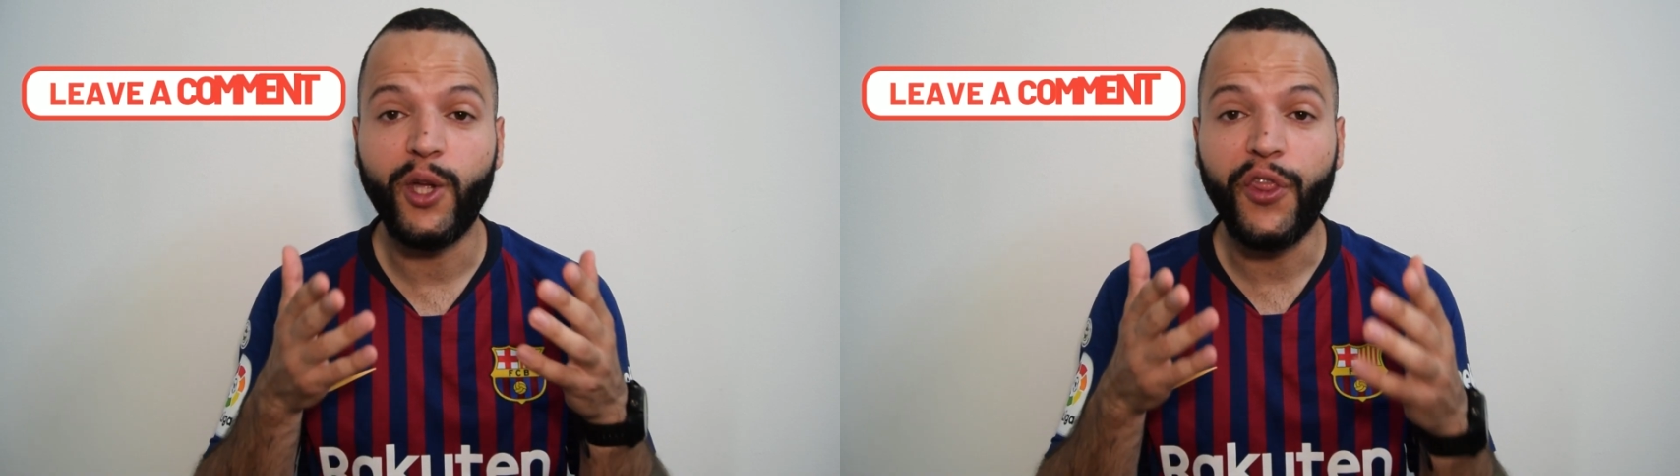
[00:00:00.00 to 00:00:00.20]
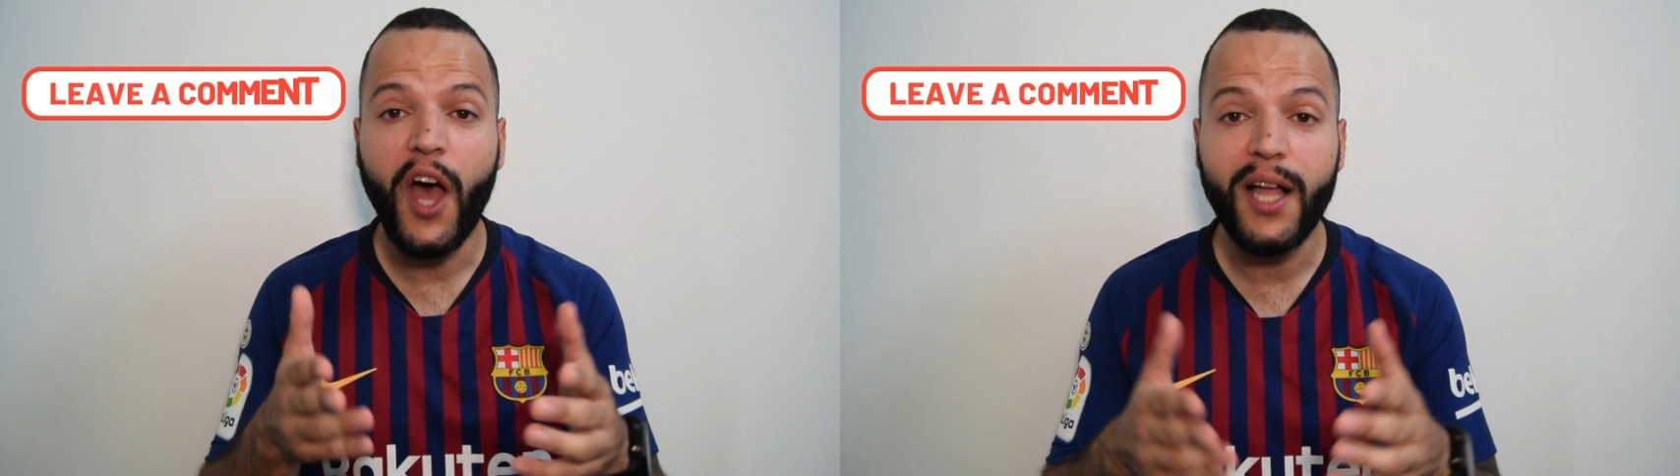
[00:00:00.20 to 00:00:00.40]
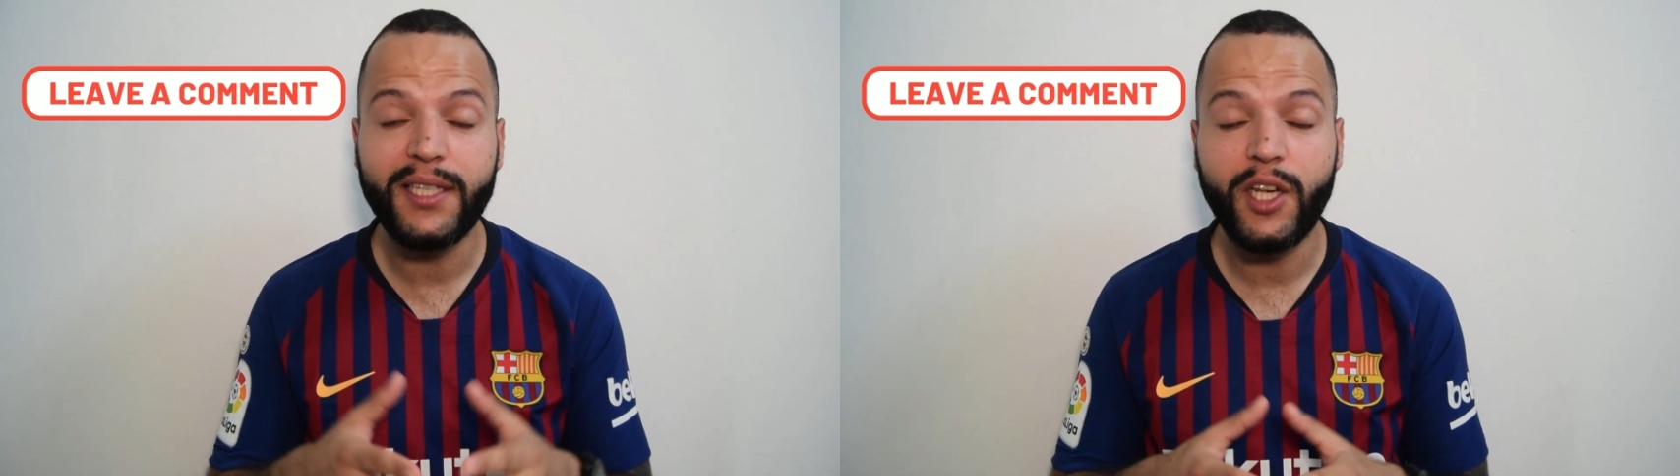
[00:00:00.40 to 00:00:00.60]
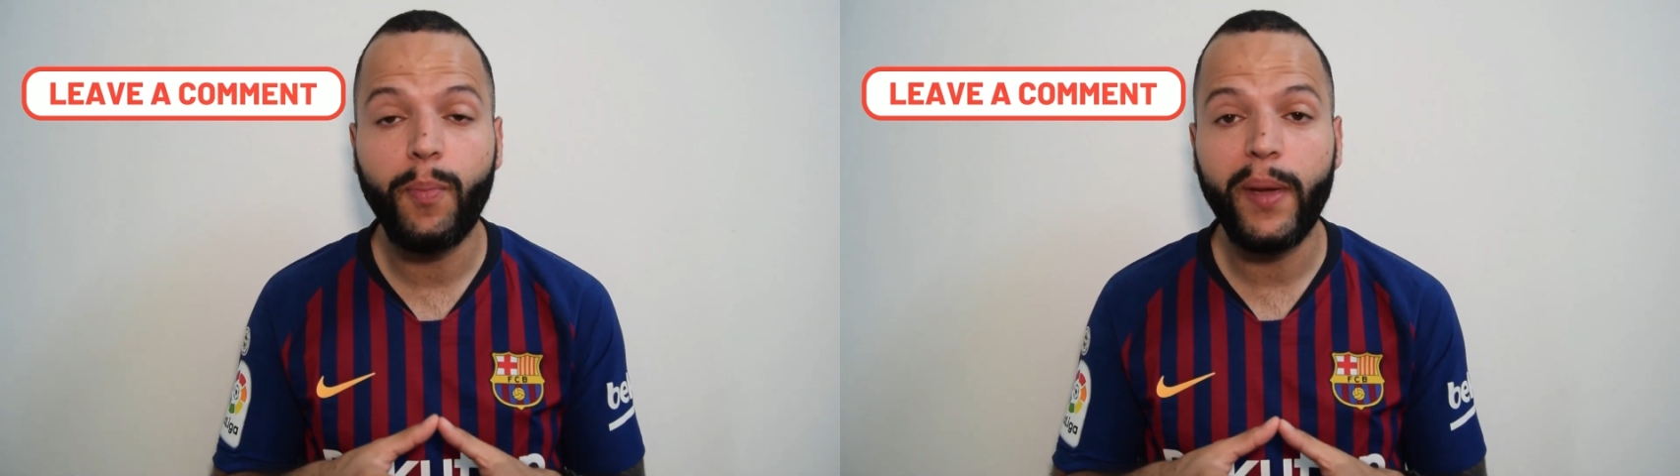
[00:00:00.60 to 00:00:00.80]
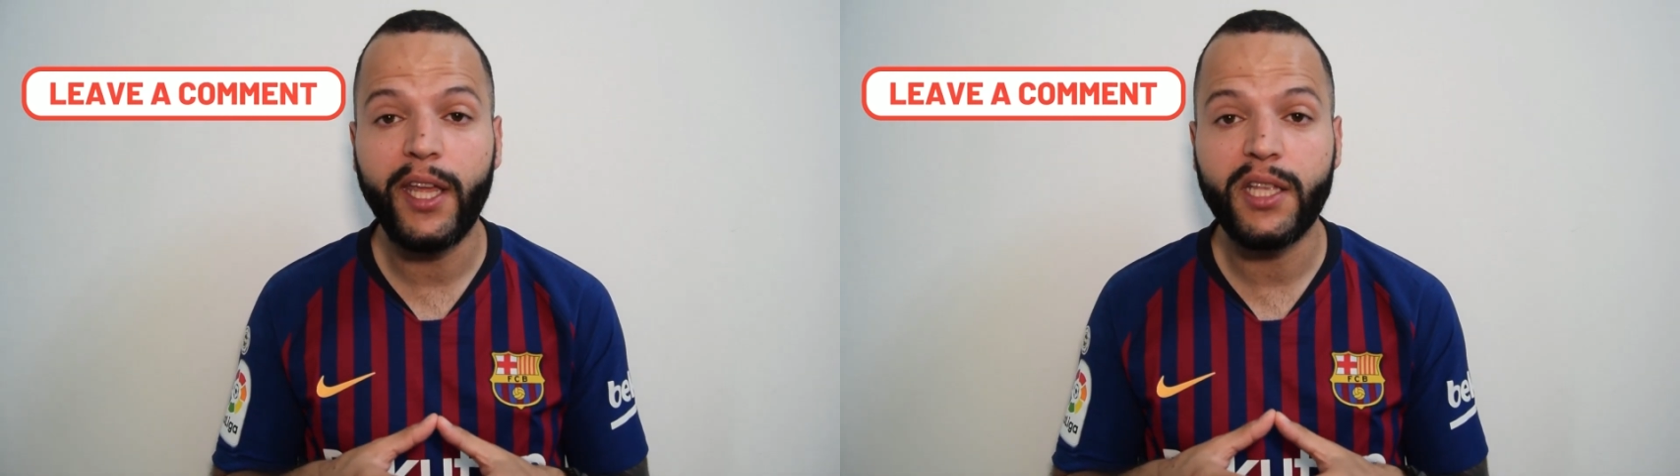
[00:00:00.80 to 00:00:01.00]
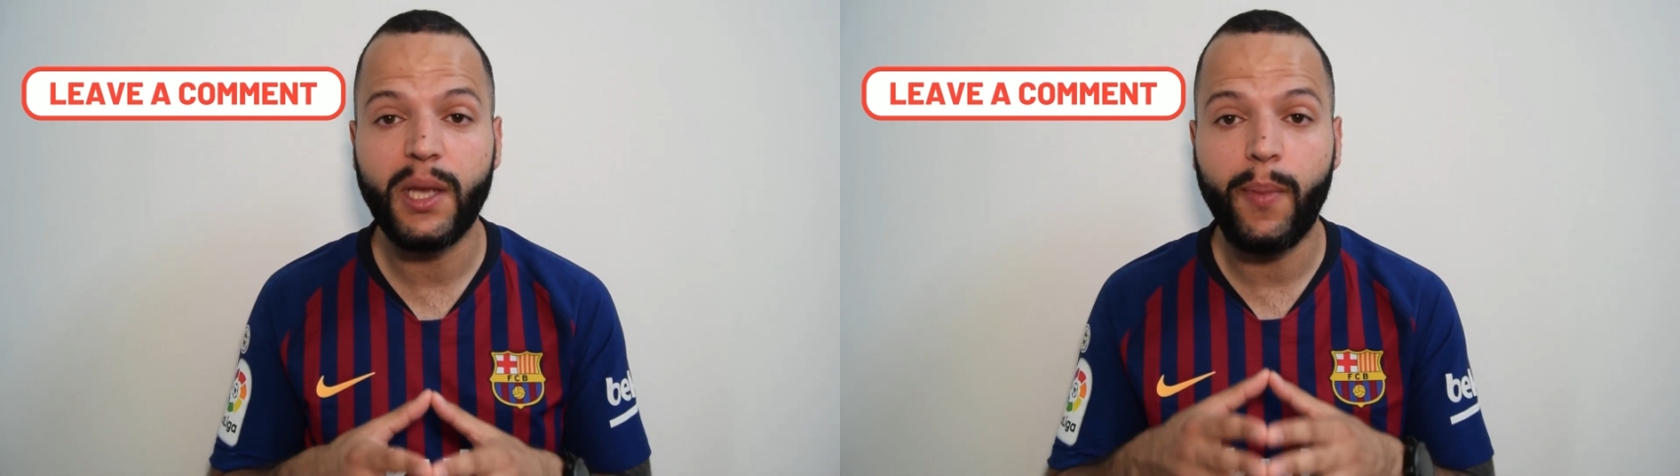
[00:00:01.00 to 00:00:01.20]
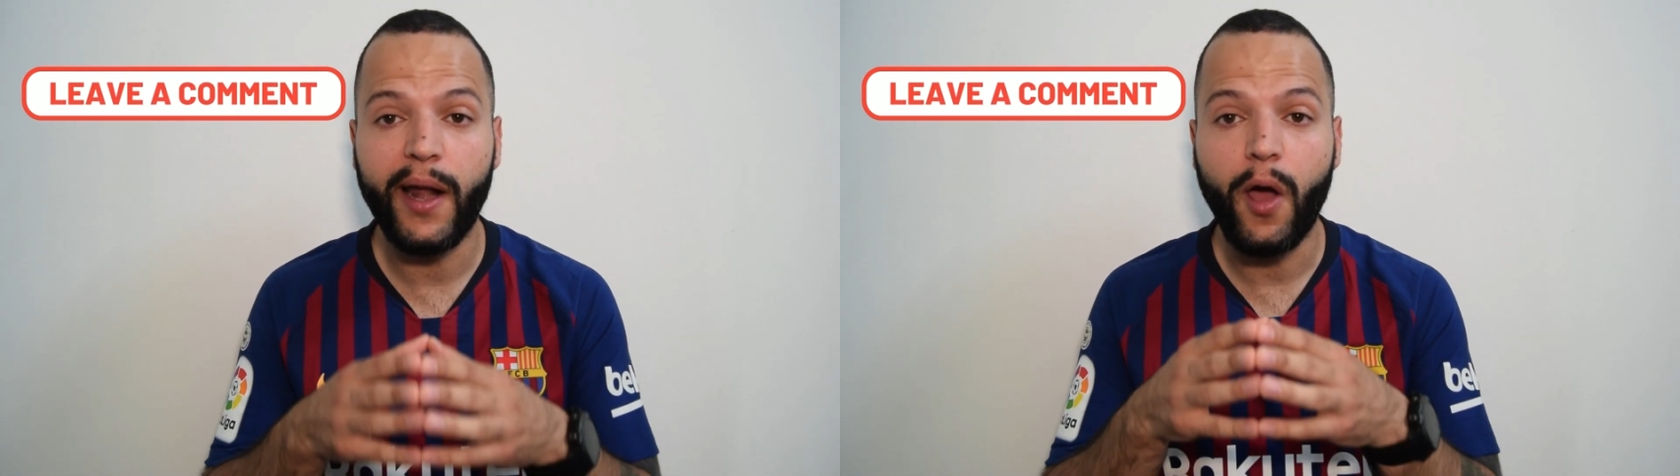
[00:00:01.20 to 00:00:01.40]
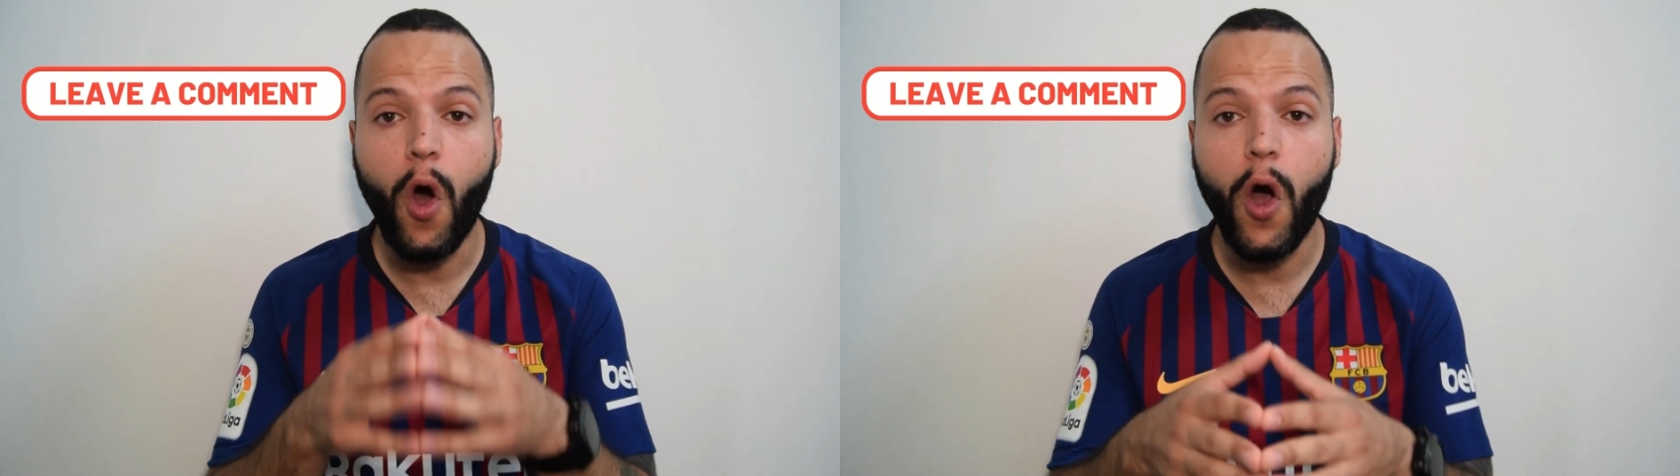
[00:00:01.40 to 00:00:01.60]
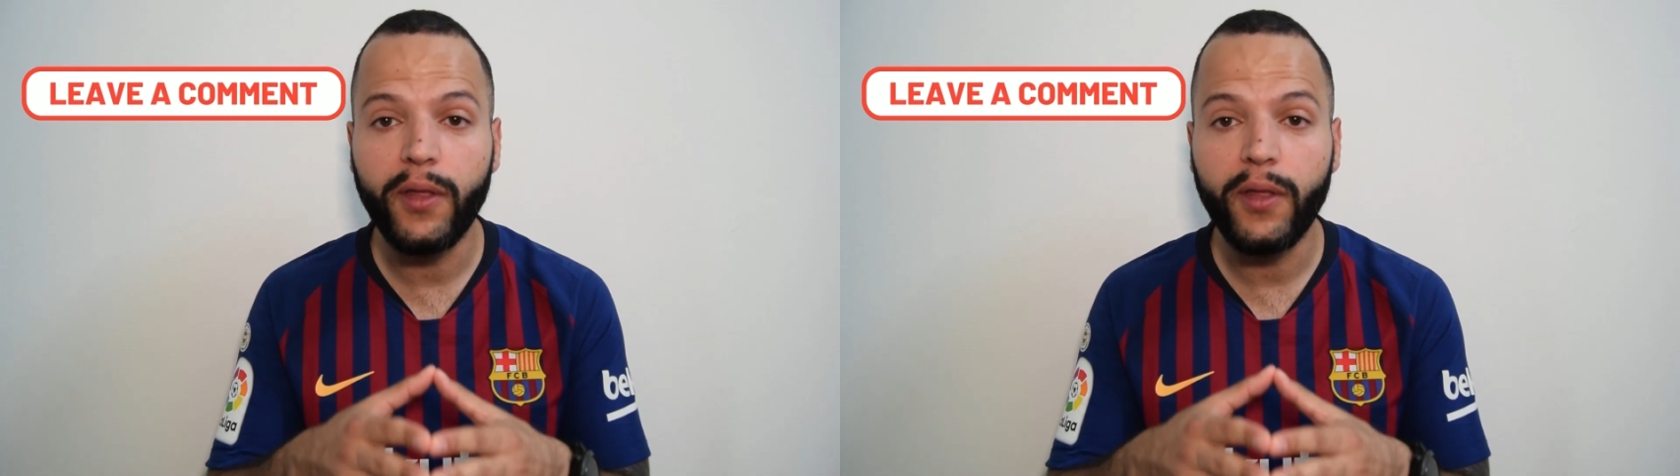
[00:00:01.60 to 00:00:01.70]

your thoughts and opinions about all